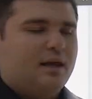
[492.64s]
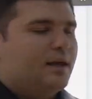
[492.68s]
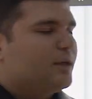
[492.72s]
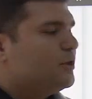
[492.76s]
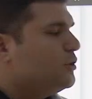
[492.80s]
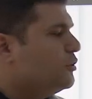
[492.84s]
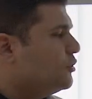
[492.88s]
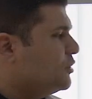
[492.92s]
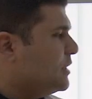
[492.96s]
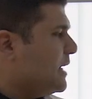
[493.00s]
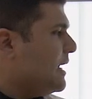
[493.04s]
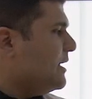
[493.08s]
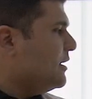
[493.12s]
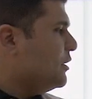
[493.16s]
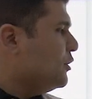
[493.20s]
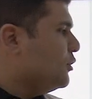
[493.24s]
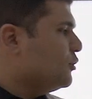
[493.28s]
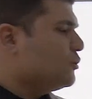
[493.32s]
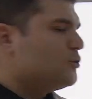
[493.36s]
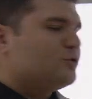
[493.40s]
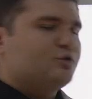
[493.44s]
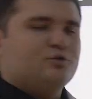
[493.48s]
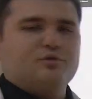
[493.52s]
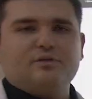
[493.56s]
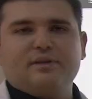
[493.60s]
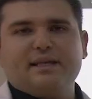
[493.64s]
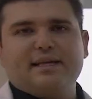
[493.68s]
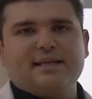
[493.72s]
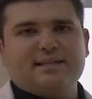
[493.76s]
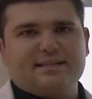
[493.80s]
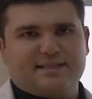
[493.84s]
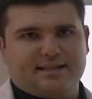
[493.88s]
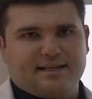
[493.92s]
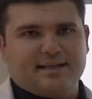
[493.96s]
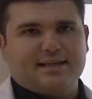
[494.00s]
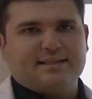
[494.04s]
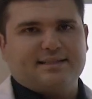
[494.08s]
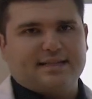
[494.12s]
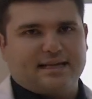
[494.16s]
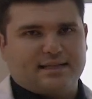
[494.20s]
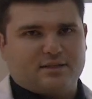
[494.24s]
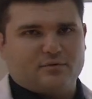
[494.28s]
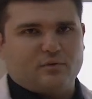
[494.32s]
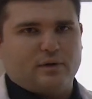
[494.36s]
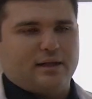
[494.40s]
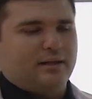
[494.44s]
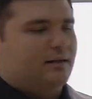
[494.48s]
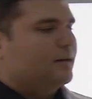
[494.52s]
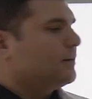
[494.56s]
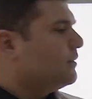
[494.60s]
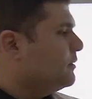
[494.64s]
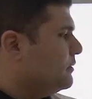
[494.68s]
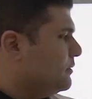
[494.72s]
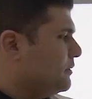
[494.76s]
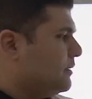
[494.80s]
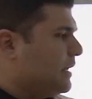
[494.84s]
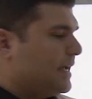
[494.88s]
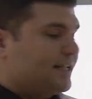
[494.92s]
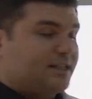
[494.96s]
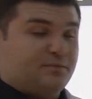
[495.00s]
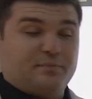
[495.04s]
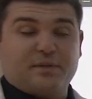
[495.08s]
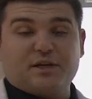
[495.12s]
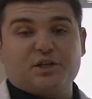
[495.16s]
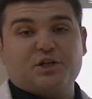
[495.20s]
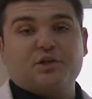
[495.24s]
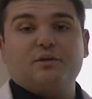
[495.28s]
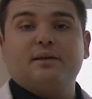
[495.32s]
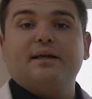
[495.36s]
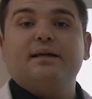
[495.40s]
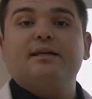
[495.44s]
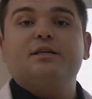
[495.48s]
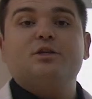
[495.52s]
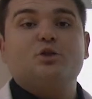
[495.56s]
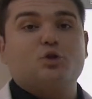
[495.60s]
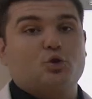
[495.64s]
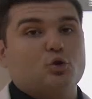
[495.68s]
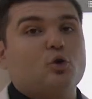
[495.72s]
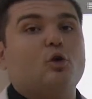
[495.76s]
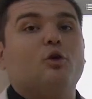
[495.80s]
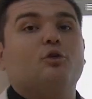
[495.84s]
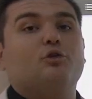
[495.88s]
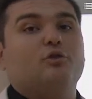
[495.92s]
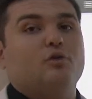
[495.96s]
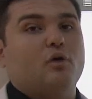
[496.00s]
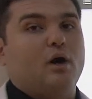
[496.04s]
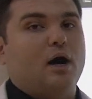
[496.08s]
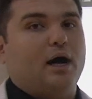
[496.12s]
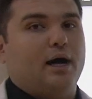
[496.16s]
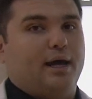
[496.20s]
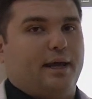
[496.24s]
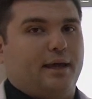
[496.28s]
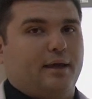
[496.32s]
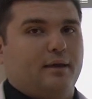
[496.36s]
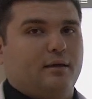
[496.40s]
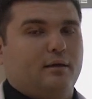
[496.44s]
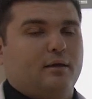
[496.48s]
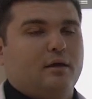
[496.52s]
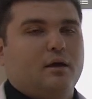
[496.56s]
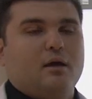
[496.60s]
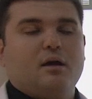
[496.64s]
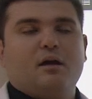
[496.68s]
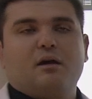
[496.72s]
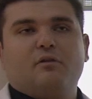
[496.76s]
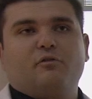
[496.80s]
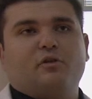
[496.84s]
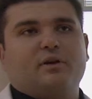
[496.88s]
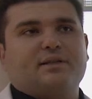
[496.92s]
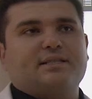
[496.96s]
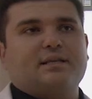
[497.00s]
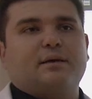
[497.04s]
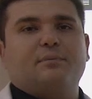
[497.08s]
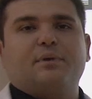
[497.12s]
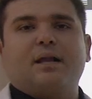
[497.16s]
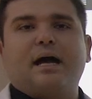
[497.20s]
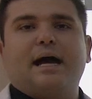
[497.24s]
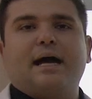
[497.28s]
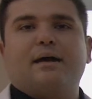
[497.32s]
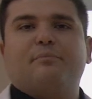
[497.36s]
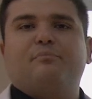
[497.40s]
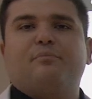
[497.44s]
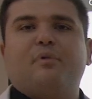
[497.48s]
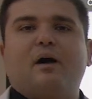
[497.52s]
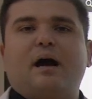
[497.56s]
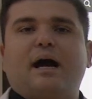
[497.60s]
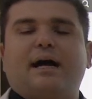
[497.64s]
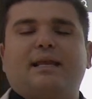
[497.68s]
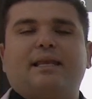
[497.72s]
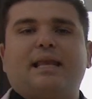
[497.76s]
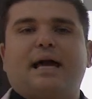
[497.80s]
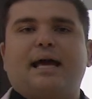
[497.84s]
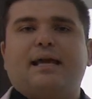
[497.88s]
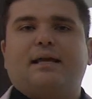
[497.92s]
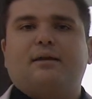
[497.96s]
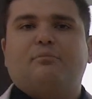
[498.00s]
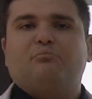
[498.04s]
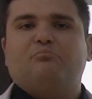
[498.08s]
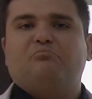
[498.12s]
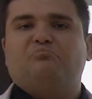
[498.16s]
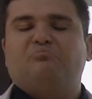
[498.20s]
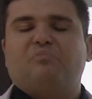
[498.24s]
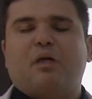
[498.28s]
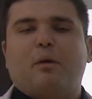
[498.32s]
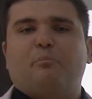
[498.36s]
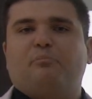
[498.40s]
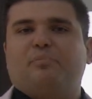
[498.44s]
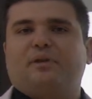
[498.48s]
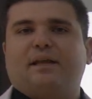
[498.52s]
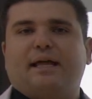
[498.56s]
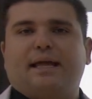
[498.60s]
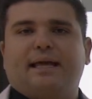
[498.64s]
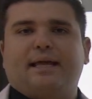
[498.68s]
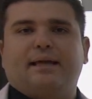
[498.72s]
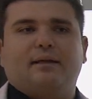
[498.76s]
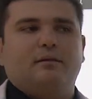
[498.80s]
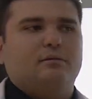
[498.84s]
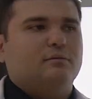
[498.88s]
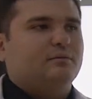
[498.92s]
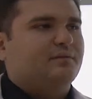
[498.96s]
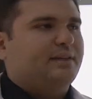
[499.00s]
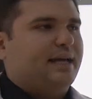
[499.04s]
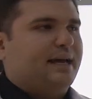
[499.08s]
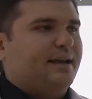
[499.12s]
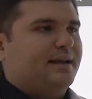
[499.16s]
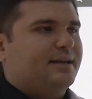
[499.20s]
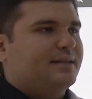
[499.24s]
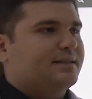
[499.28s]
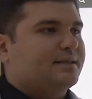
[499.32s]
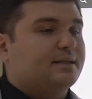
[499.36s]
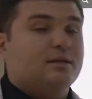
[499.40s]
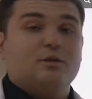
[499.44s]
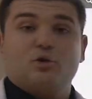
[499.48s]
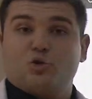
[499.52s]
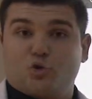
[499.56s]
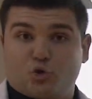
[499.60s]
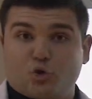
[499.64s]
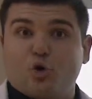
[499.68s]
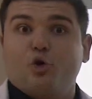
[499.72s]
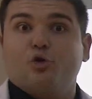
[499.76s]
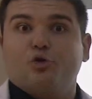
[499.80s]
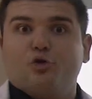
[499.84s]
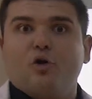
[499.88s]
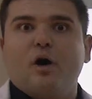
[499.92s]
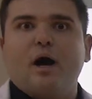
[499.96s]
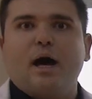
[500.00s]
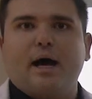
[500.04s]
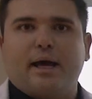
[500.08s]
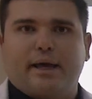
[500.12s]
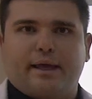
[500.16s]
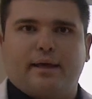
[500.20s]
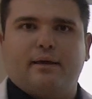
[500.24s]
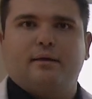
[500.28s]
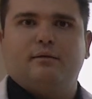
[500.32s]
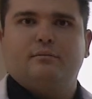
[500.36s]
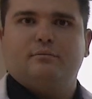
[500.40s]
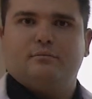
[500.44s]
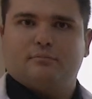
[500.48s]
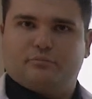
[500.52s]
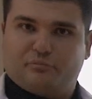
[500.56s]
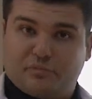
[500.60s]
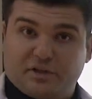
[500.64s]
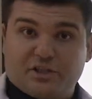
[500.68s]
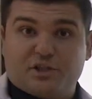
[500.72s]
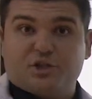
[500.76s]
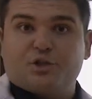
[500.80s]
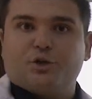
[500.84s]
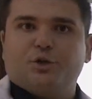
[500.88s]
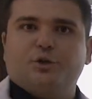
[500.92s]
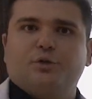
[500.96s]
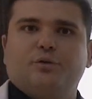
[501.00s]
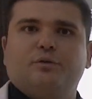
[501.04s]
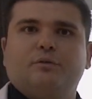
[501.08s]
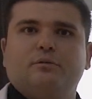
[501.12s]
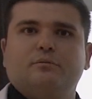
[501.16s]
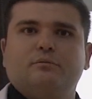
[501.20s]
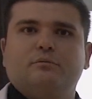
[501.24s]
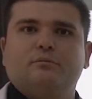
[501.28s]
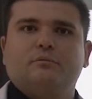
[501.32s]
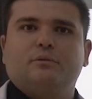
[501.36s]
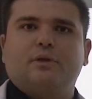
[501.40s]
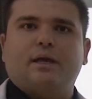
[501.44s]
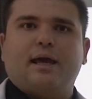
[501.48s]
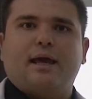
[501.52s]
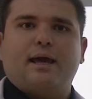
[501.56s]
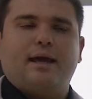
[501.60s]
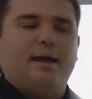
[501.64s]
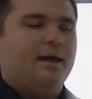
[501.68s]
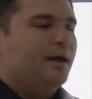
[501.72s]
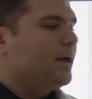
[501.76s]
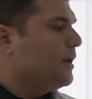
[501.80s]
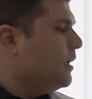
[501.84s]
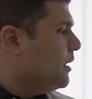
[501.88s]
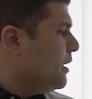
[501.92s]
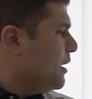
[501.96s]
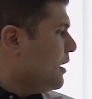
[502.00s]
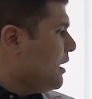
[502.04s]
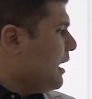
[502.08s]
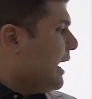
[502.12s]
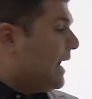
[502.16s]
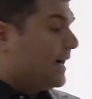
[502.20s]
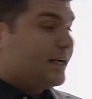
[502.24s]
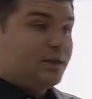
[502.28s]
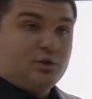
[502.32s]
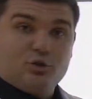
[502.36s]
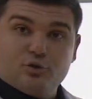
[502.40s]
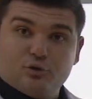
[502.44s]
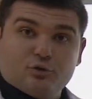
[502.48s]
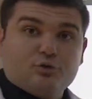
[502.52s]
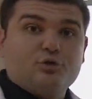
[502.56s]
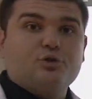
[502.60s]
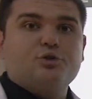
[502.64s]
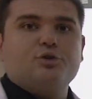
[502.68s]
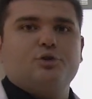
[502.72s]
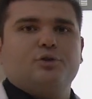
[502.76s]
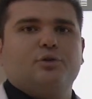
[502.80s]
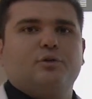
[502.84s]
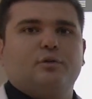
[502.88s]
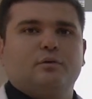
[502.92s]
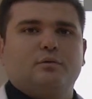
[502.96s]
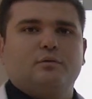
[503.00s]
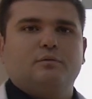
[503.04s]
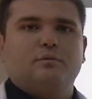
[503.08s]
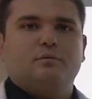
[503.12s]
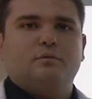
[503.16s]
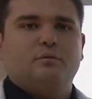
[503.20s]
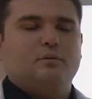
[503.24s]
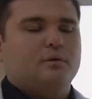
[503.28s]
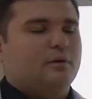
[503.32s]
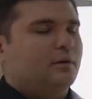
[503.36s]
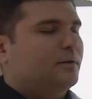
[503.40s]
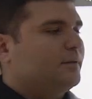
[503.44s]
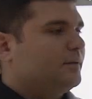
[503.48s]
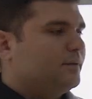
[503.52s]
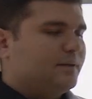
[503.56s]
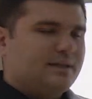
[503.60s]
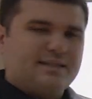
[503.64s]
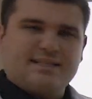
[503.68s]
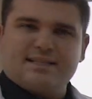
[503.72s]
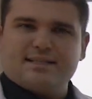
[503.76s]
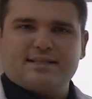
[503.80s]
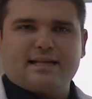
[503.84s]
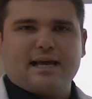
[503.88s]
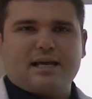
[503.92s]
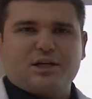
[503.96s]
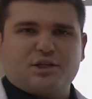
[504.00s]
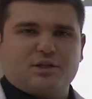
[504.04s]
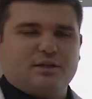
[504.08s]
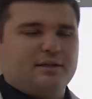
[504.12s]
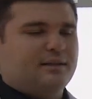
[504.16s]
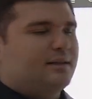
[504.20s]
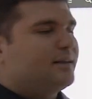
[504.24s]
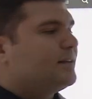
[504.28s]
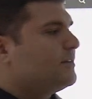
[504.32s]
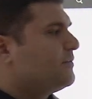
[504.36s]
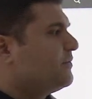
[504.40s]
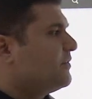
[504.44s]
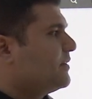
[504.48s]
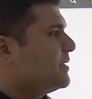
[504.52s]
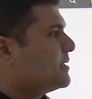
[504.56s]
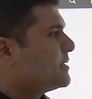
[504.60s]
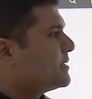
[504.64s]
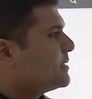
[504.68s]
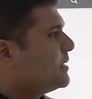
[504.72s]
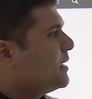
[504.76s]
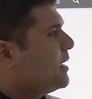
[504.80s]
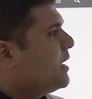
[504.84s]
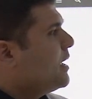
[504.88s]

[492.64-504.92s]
you can use these things as well. Especially so do I. For example, I like playing tennis, so do I. Me too. Okay? I do too. This is actually the difference.